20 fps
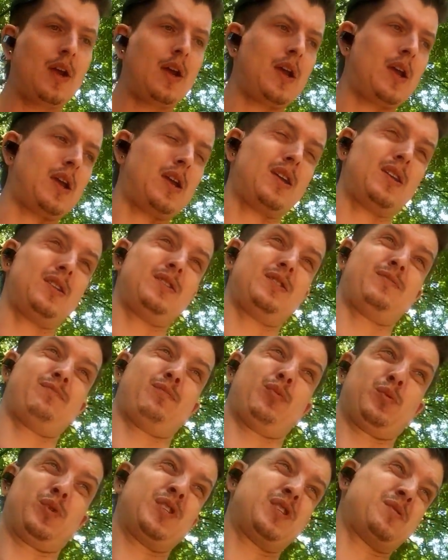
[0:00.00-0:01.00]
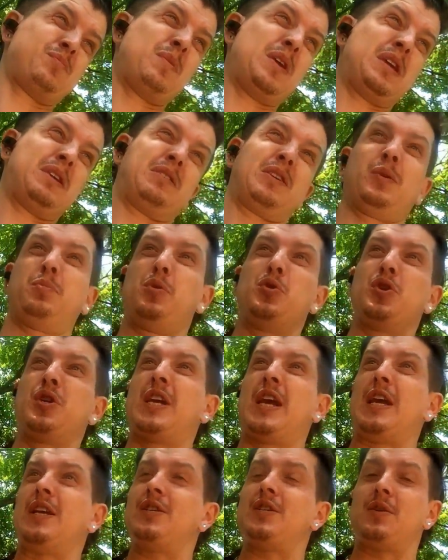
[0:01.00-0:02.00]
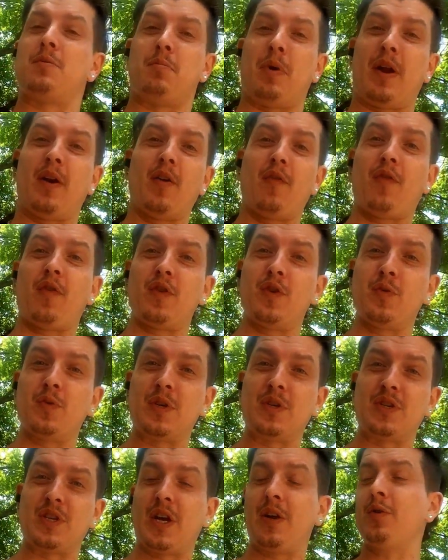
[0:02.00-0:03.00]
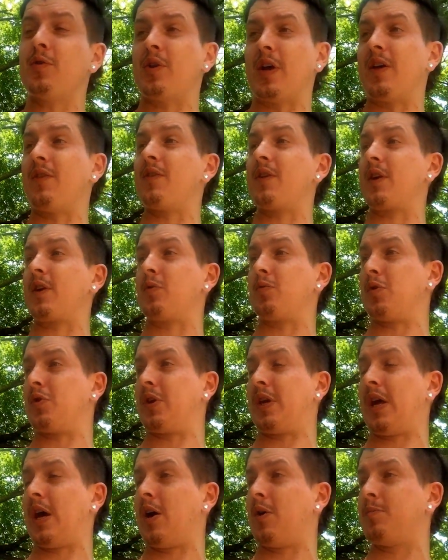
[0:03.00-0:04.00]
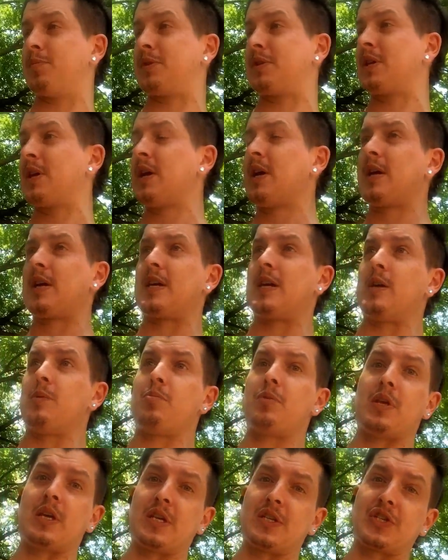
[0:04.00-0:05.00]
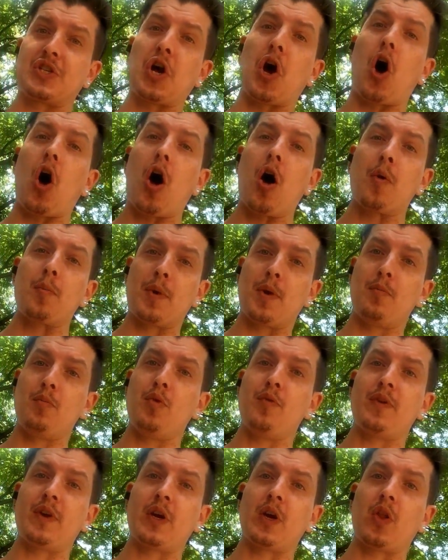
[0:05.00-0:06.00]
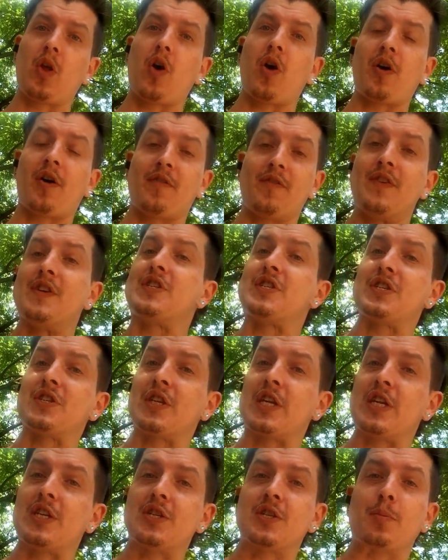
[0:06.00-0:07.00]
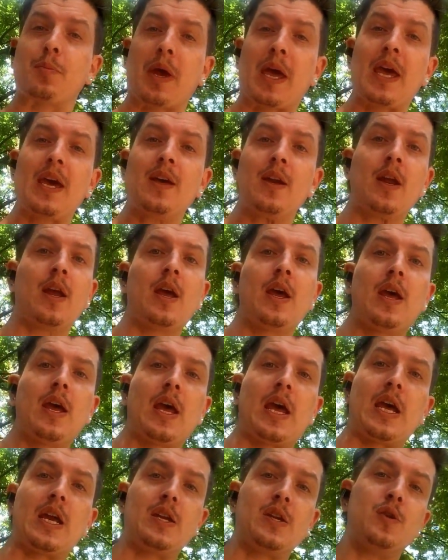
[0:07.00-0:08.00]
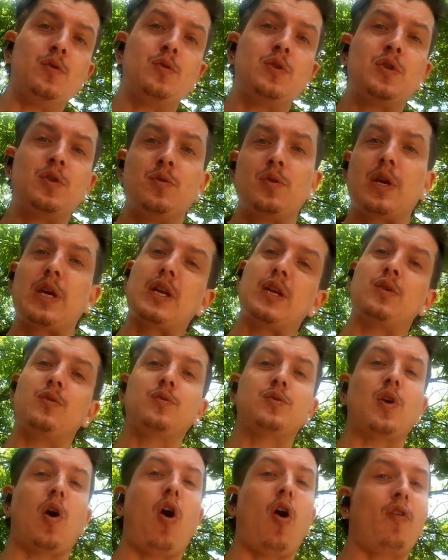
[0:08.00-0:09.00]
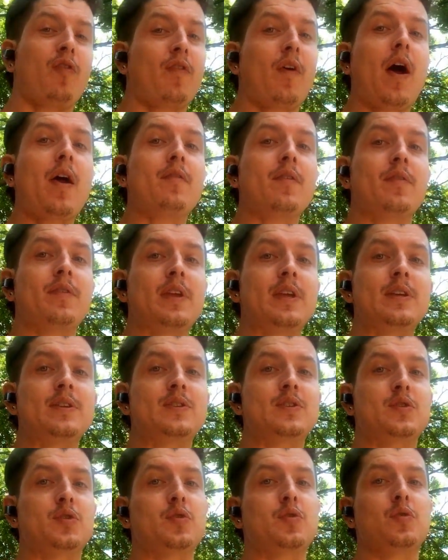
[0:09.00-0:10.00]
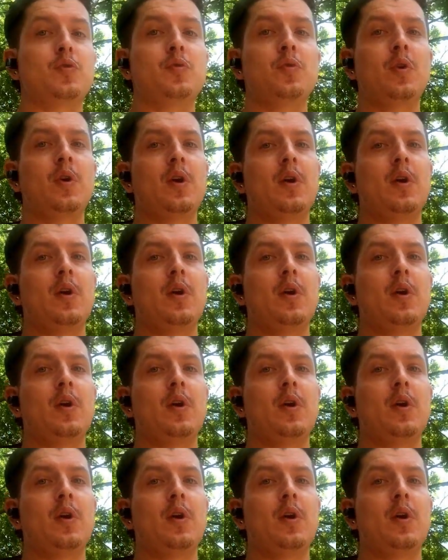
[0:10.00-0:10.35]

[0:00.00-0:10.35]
And will just make communication better for you in general. I think it really helps keep things calm and moving along efficiently in Japan. And you too can use all 5 of these to